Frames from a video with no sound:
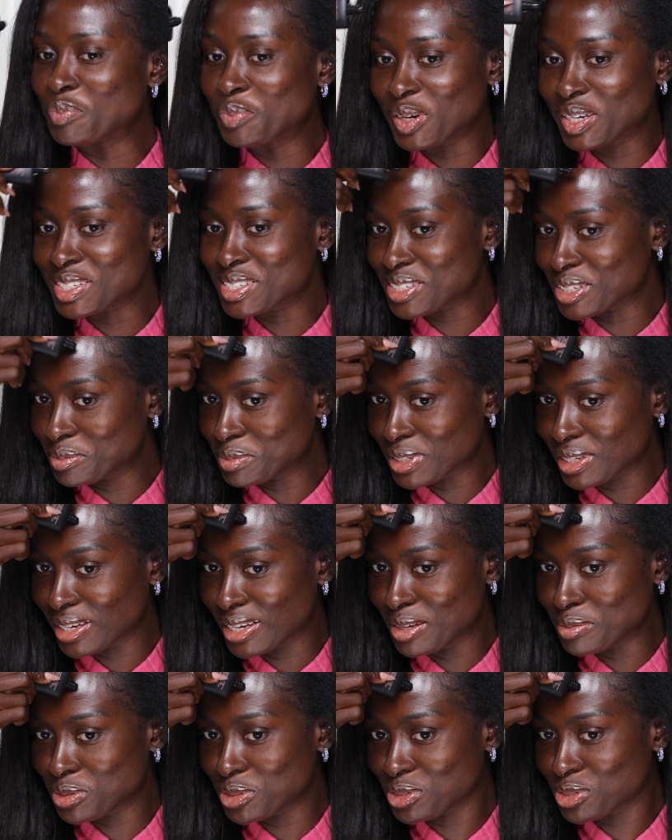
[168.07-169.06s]
But
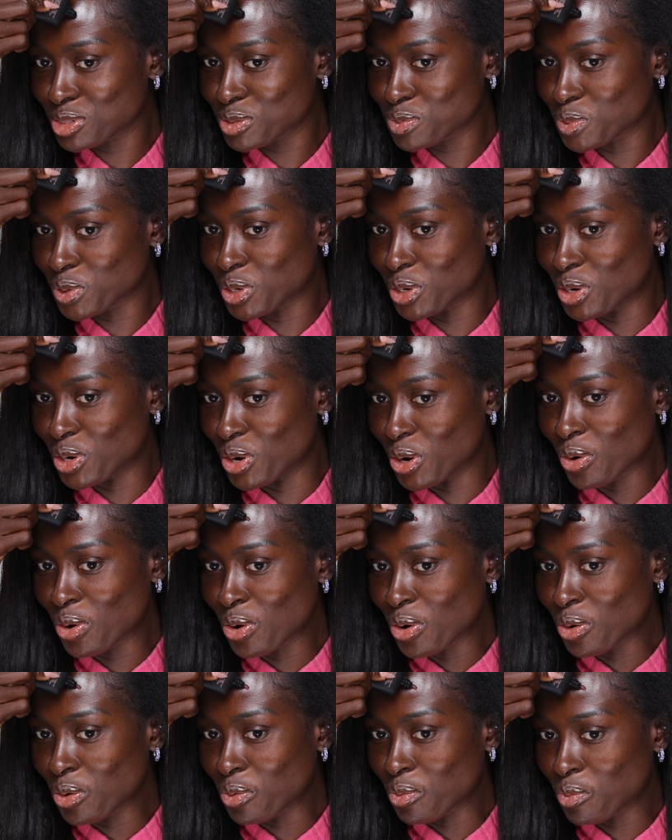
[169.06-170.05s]
sometimes you just wanna
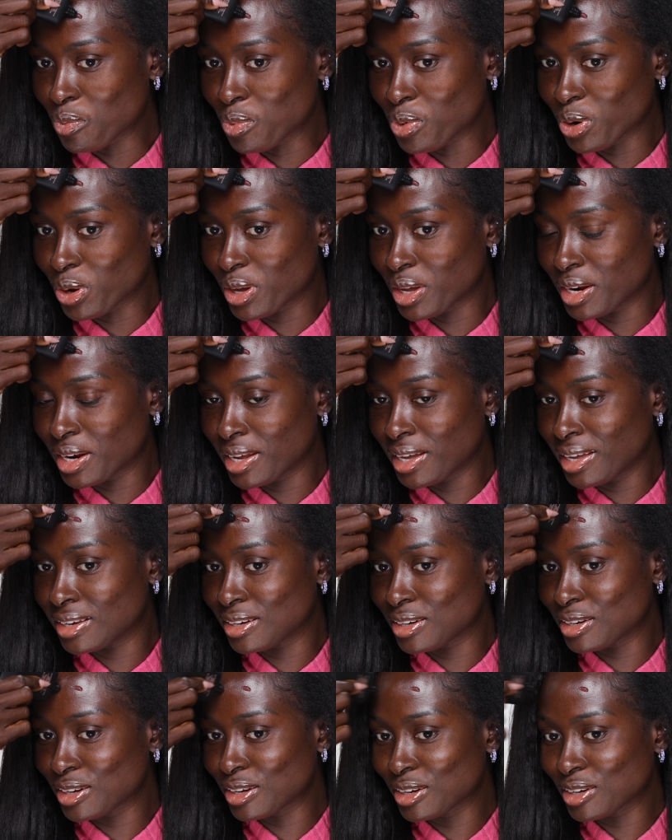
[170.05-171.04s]
know what it
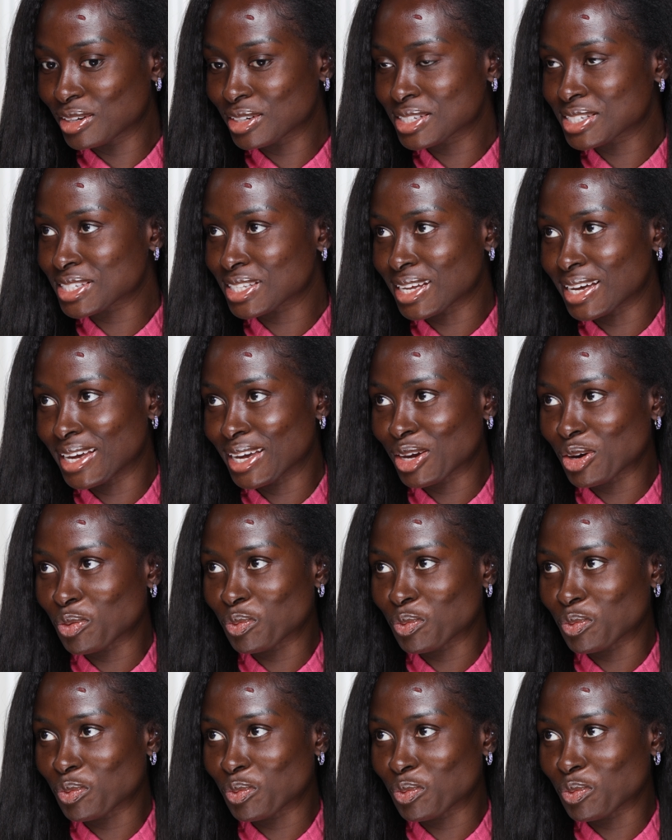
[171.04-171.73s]
looks like